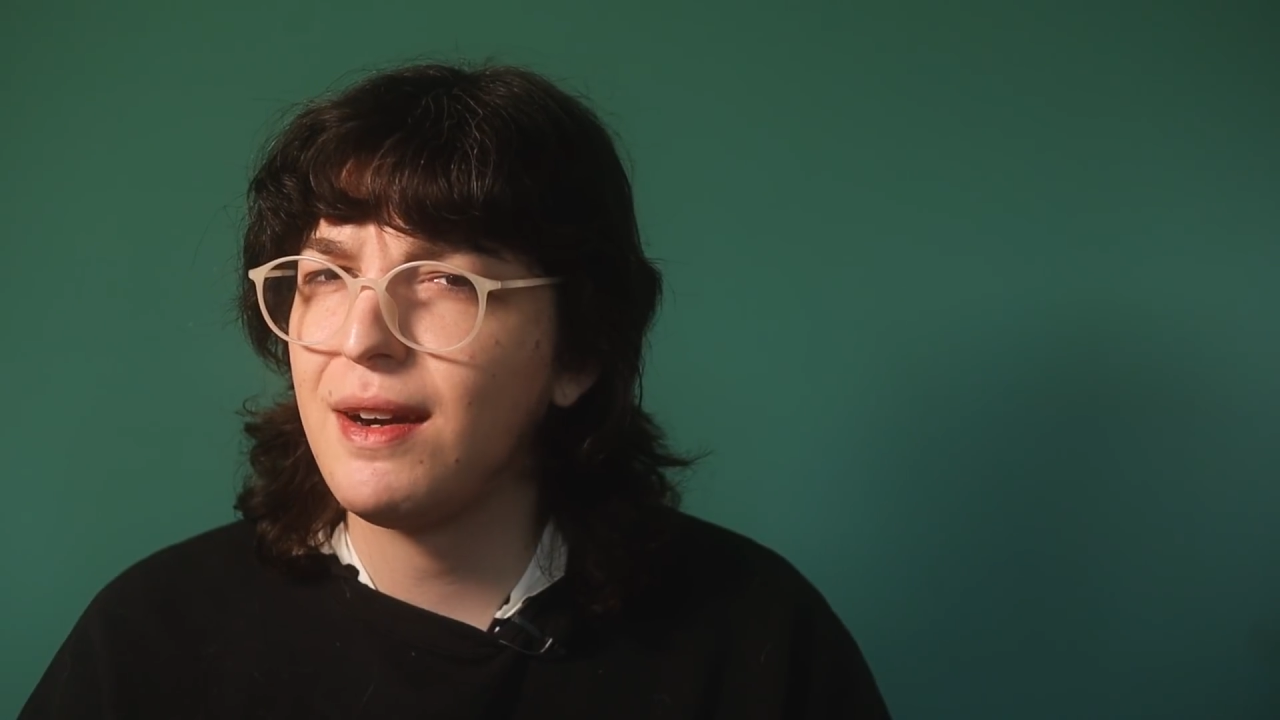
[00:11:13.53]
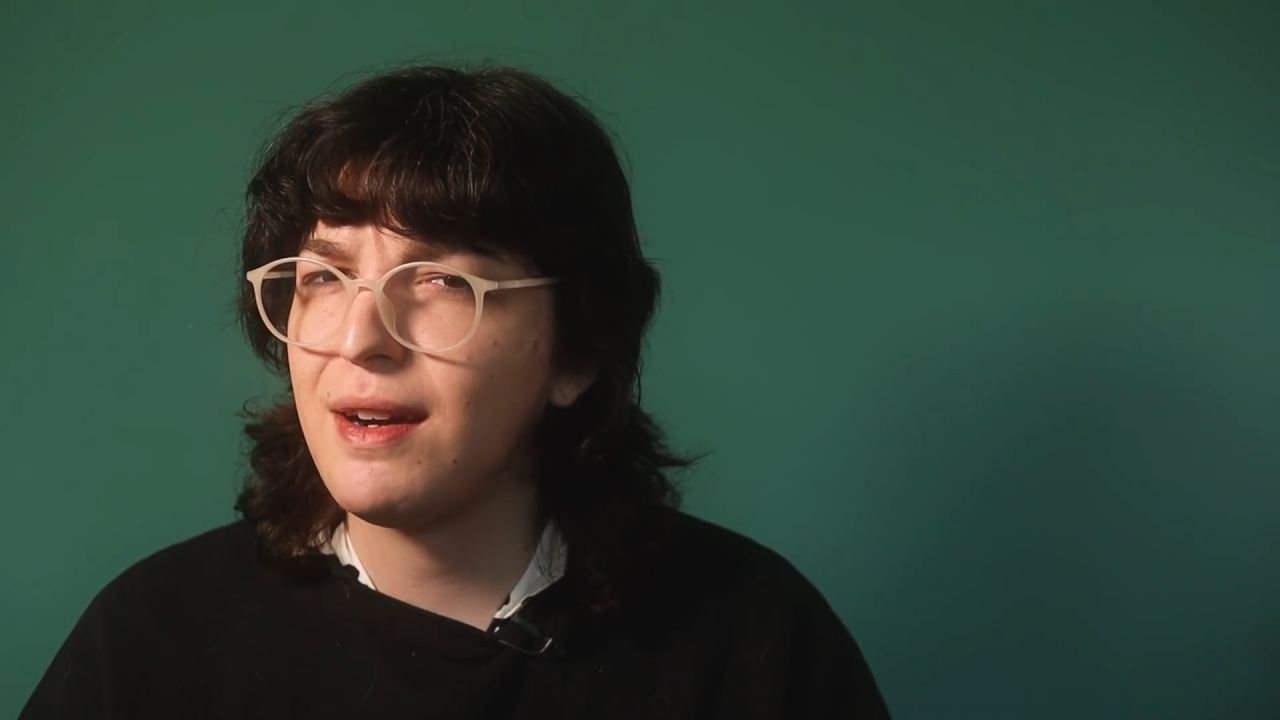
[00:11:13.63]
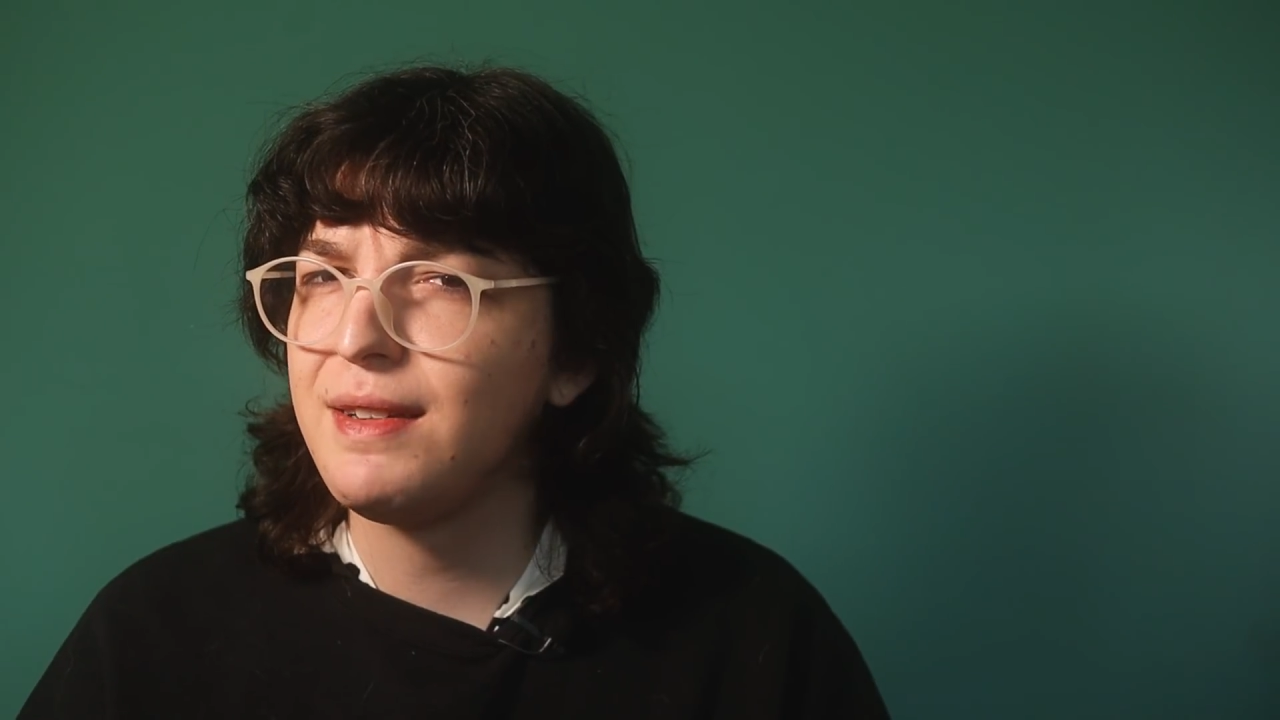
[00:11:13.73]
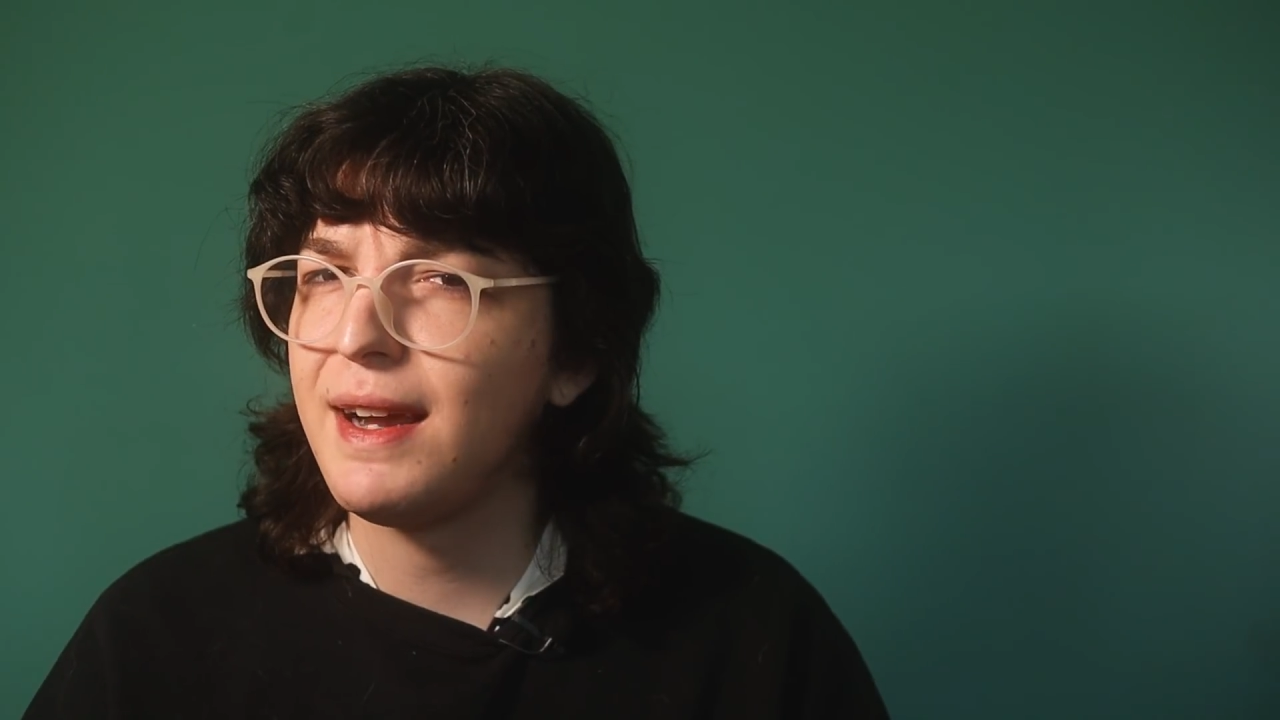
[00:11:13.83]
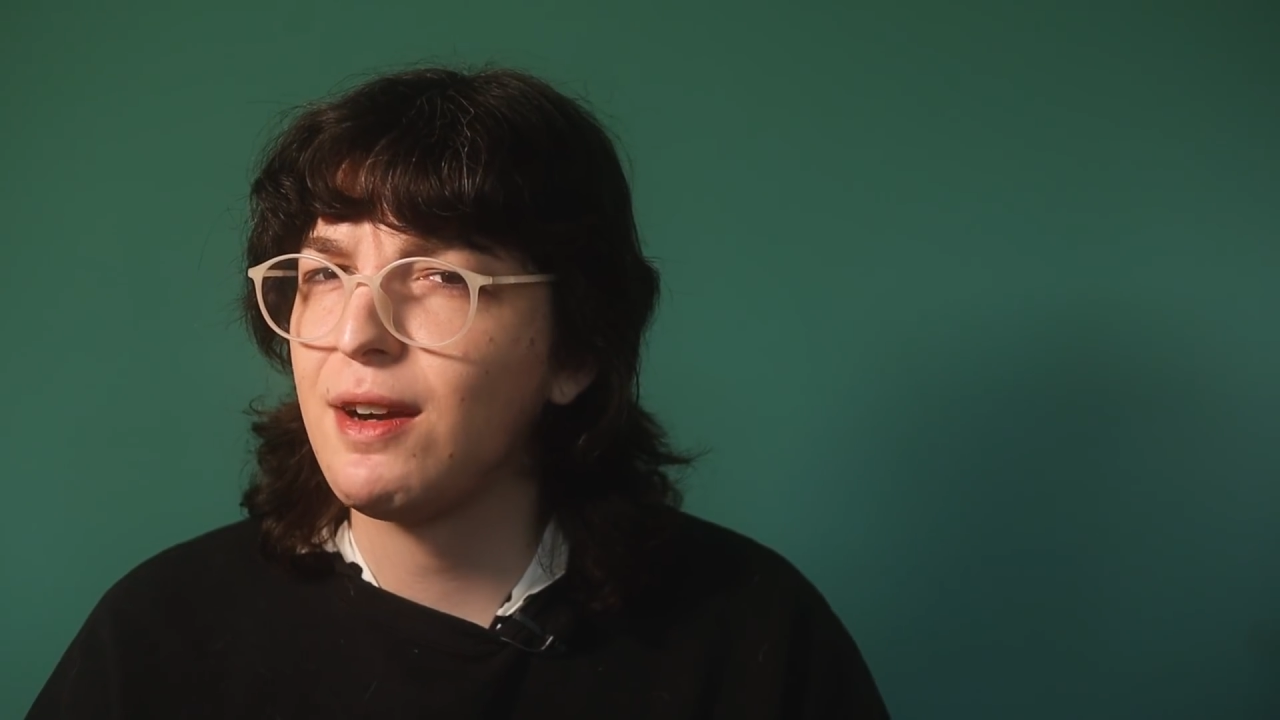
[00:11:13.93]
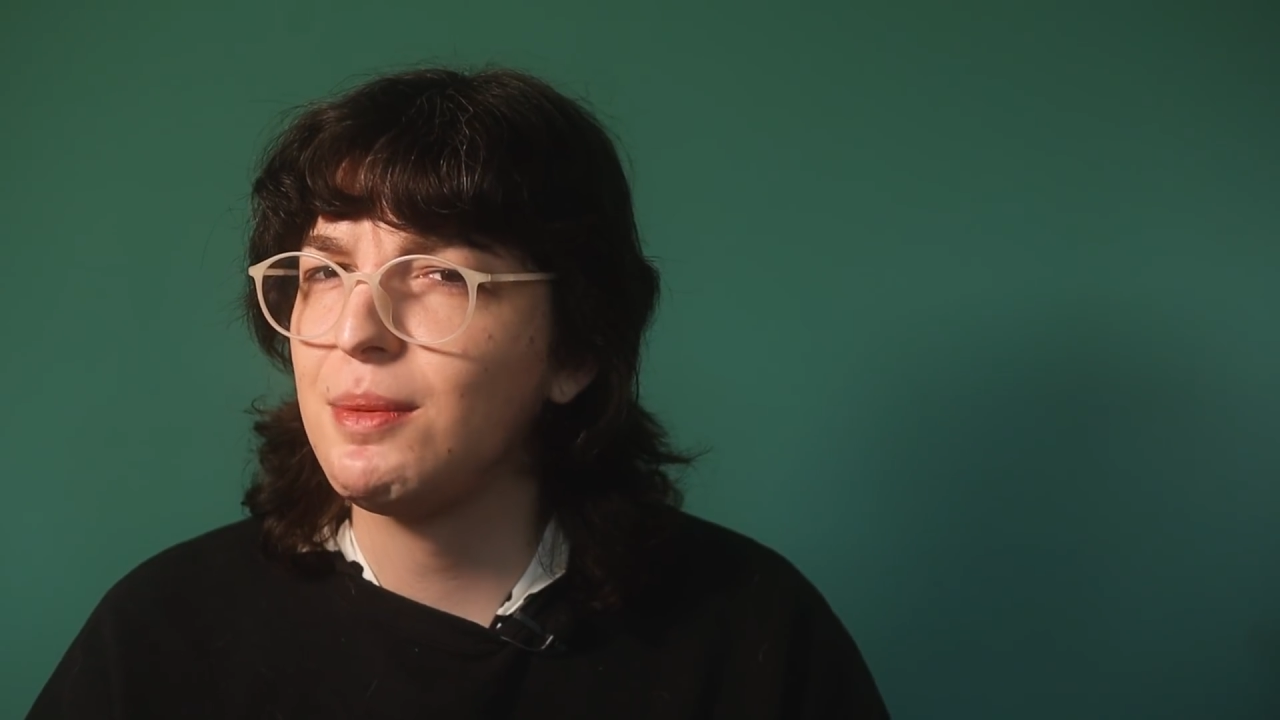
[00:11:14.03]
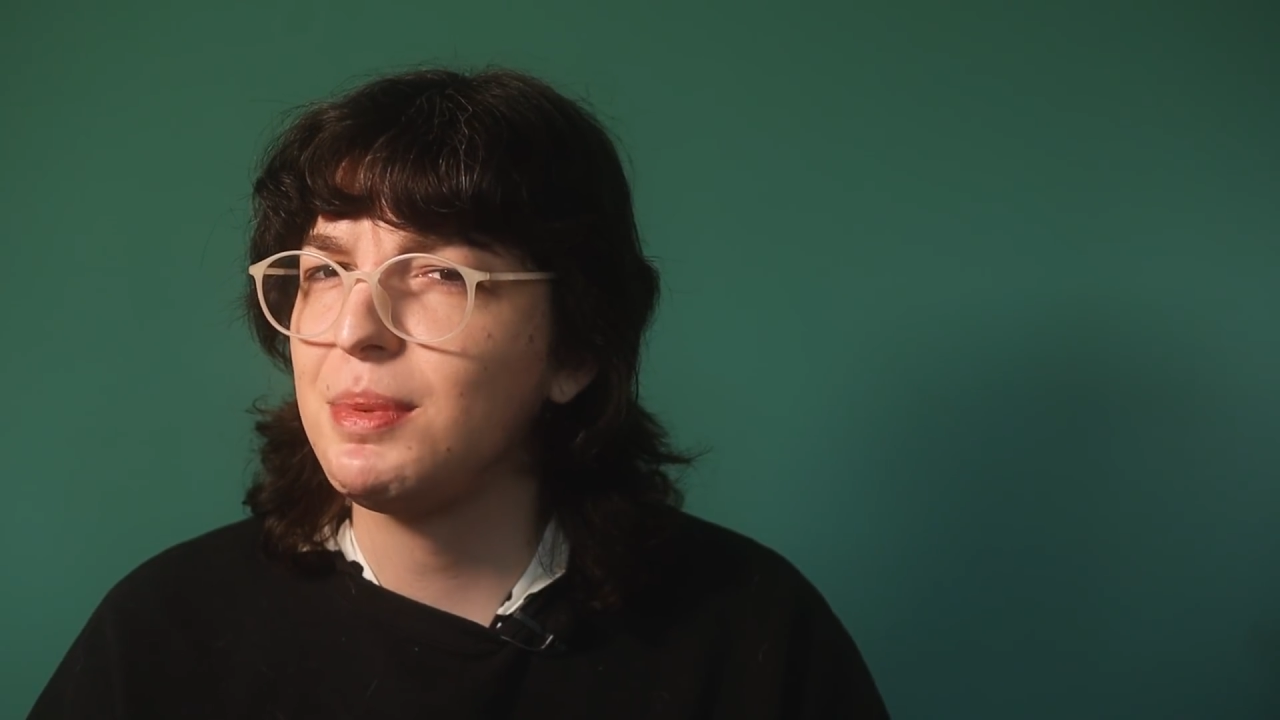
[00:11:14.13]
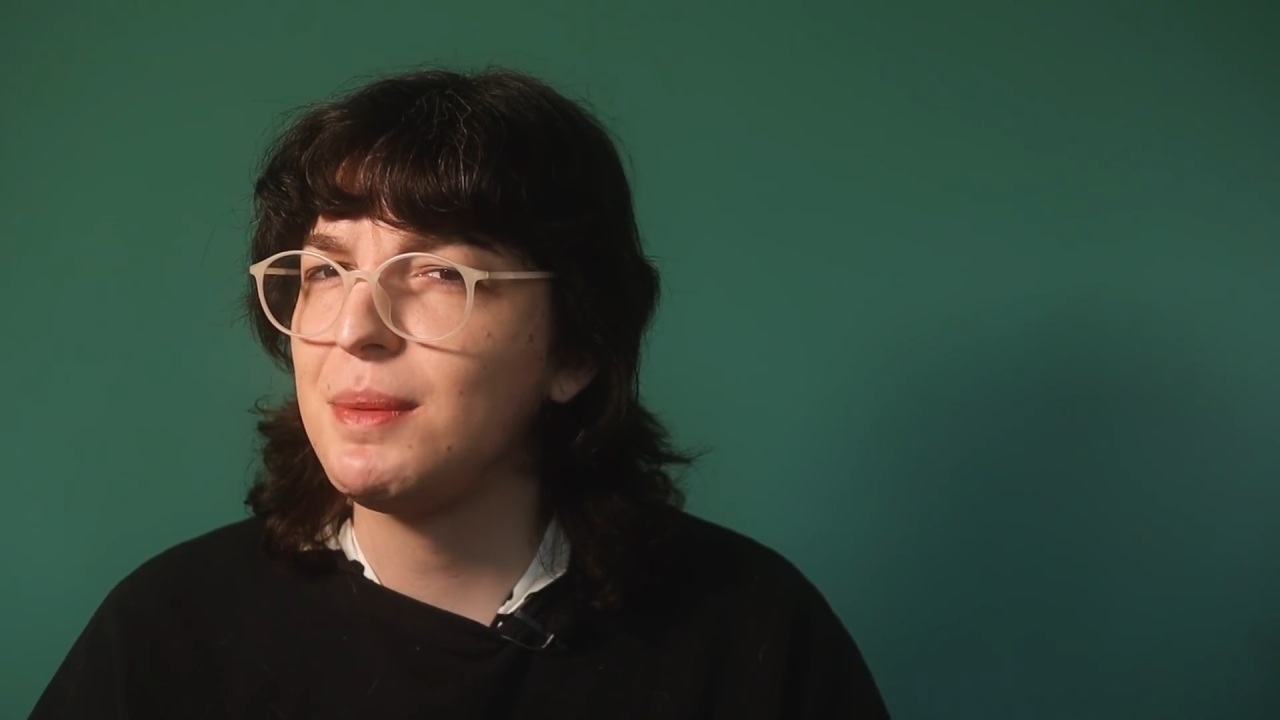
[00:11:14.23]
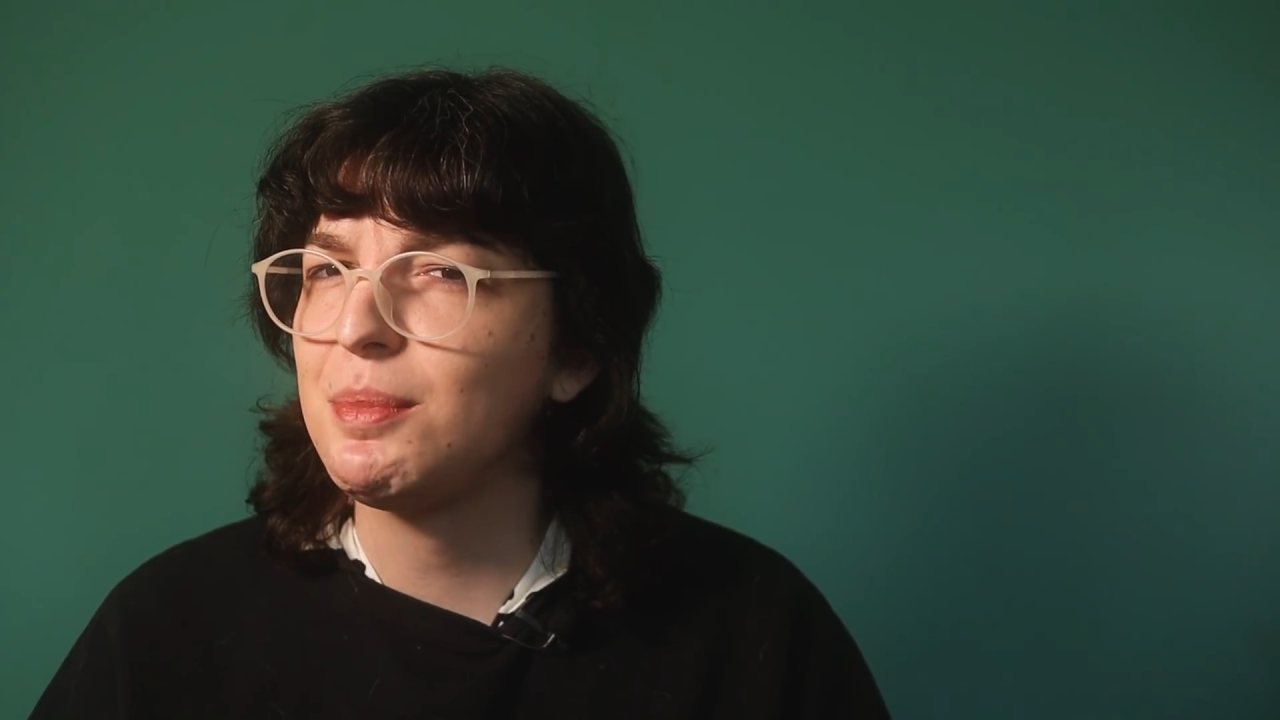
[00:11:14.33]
are terribly